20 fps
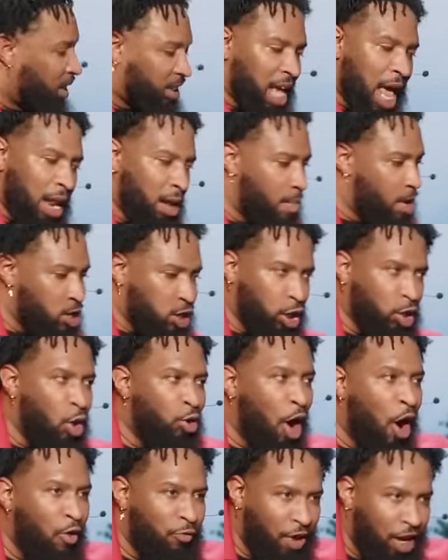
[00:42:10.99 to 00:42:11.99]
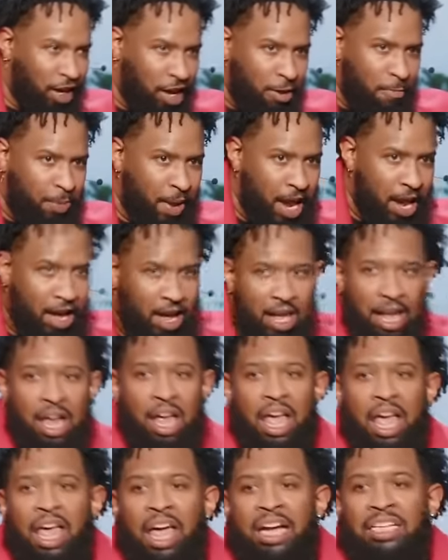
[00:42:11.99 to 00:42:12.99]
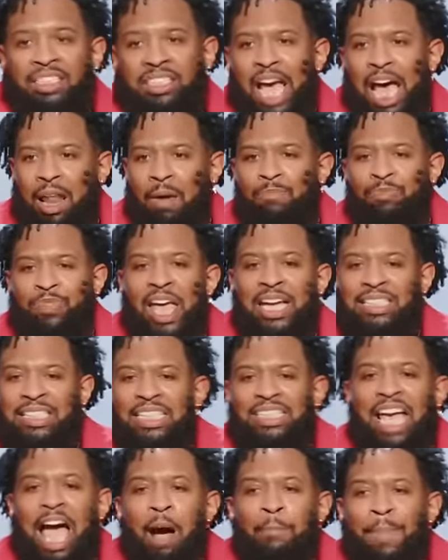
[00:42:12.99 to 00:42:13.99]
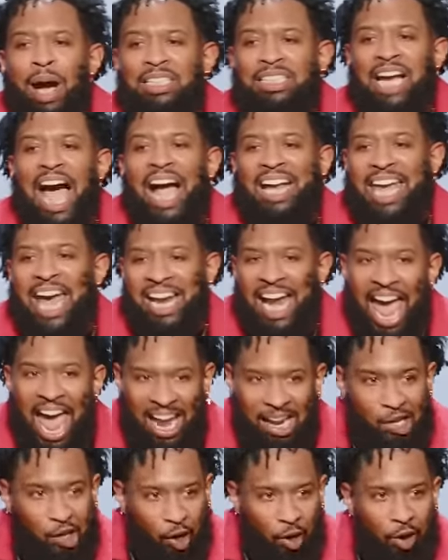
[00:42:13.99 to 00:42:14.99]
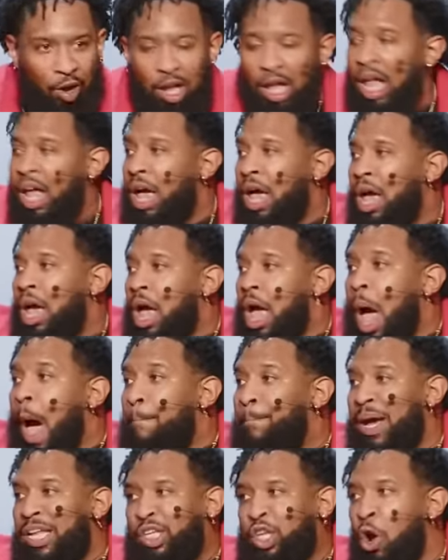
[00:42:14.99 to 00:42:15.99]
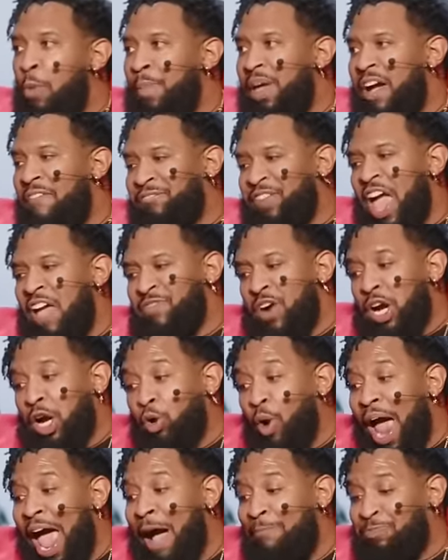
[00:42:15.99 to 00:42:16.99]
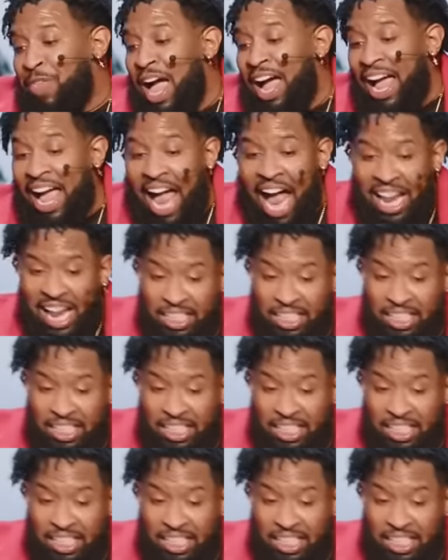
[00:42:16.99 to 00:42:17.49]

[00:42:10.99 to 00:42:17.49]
and tell them to scoot over a little bit. Tell them, this is how much I can handle. But do me a favor, grab their hand